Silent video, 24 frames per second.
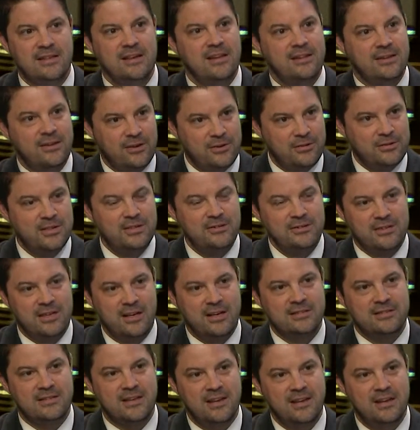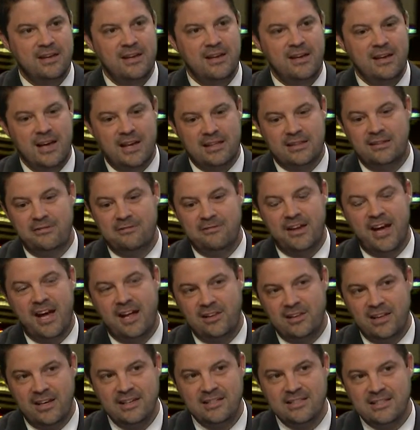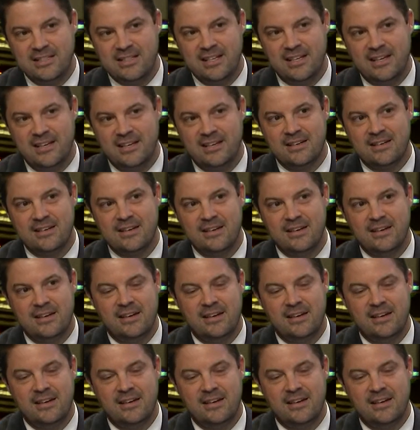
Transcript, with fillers: Yeah, the Hotel Zaza at the valet stand.